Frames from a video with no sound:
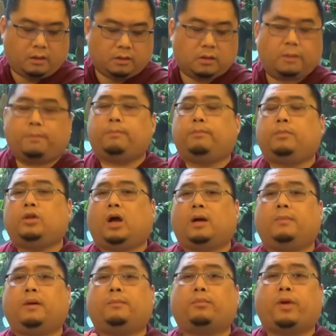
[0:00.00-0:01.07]
the
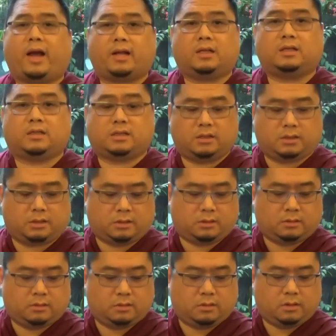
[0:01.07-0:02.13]
Dharma
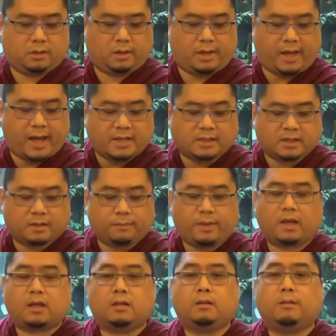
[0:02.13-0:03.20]
practices ends up
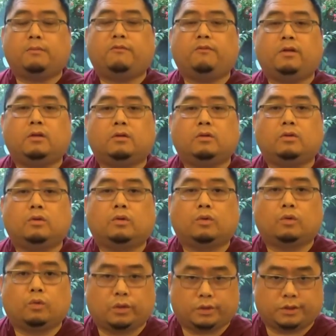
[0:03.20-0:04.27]
making them feel
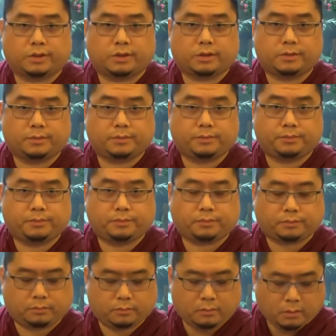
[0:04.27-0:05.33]
worse.
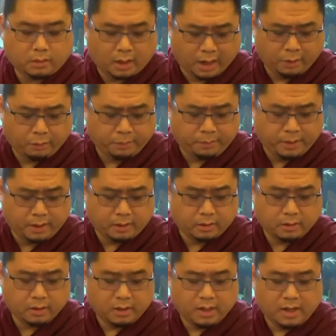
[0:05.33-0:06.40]
I
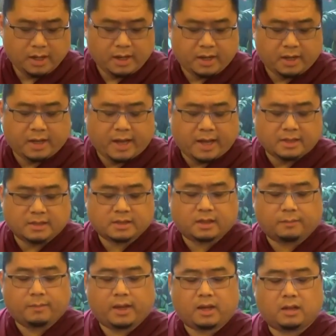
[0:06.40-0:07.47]
repeat, it ends
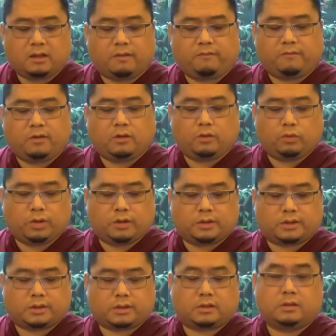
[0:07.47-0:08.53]
up making them feel
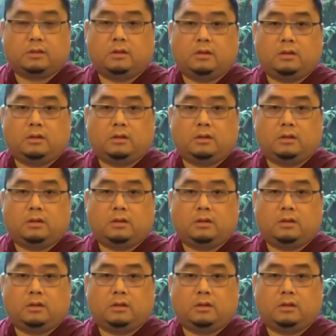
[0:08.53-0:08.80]
worse.